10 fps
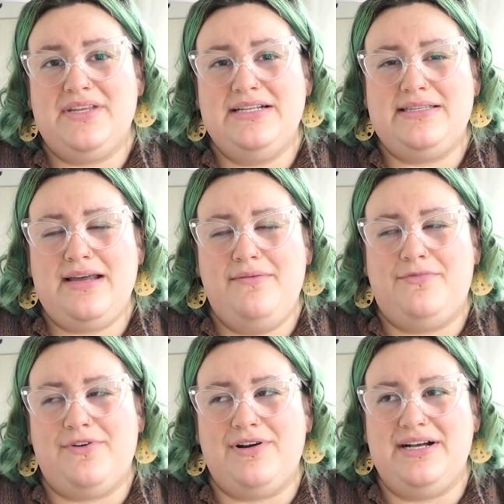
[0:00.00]
it's
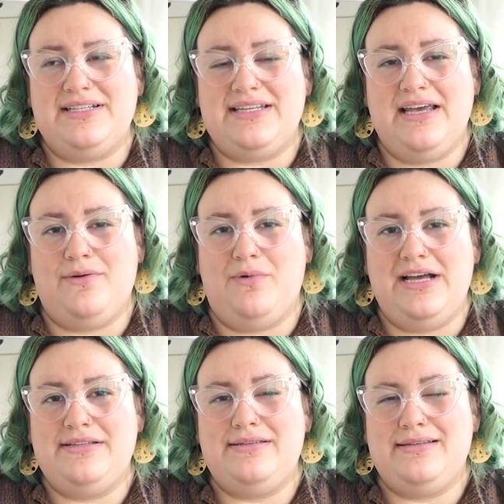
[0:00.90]
time for us to head
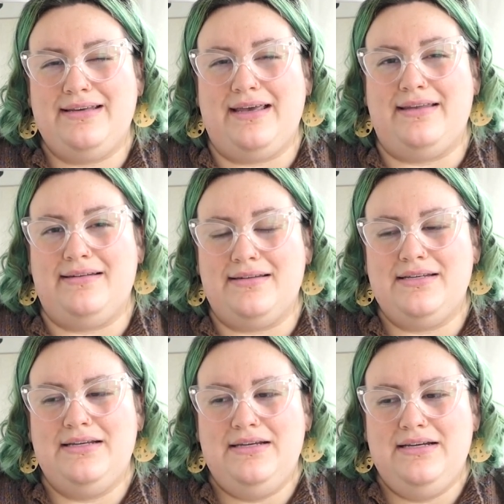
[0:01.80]
west, and
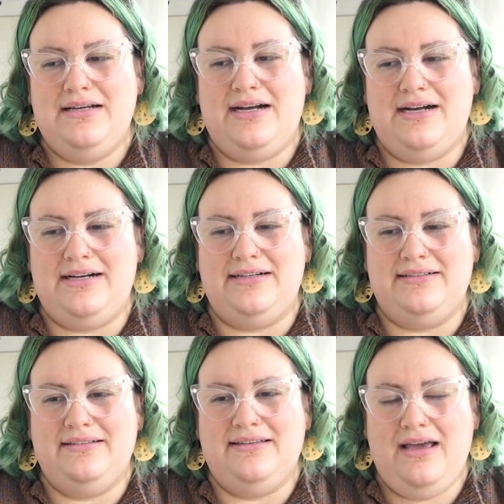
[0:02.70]

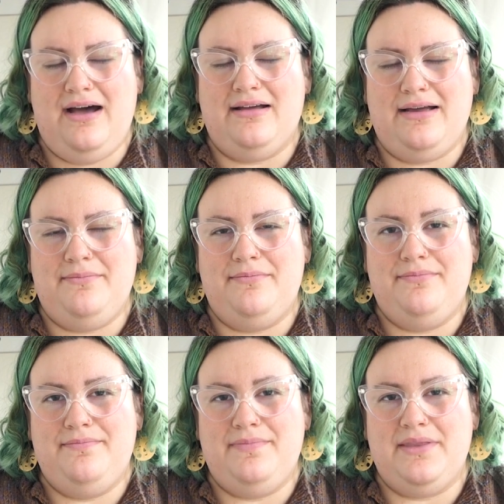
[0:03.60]
yeah,
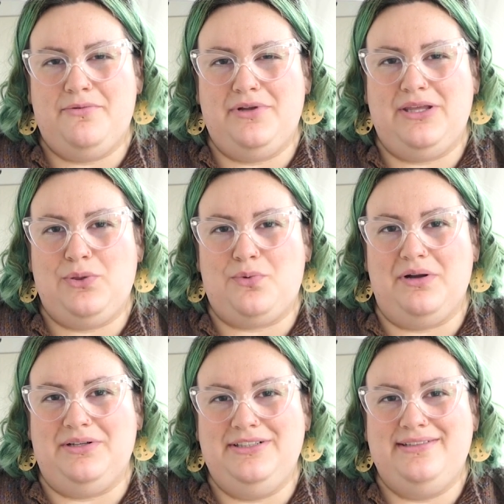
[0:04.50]
I'm really
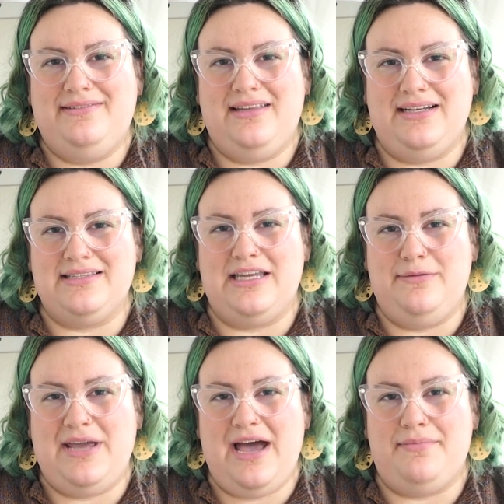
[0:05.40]
thrilled that it's going
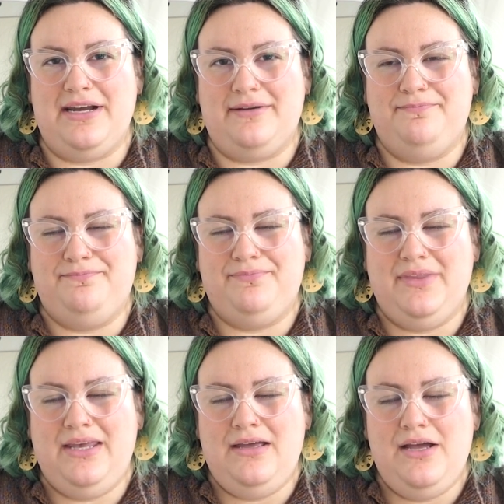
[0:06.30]
to be happening.
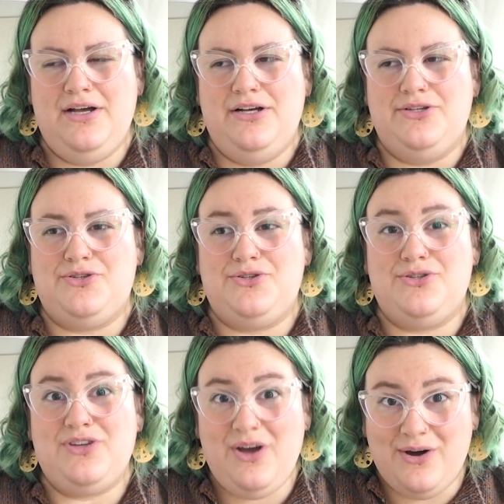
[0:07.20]

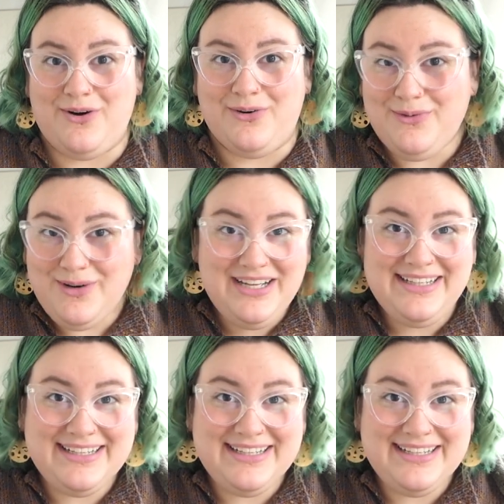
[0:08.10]
So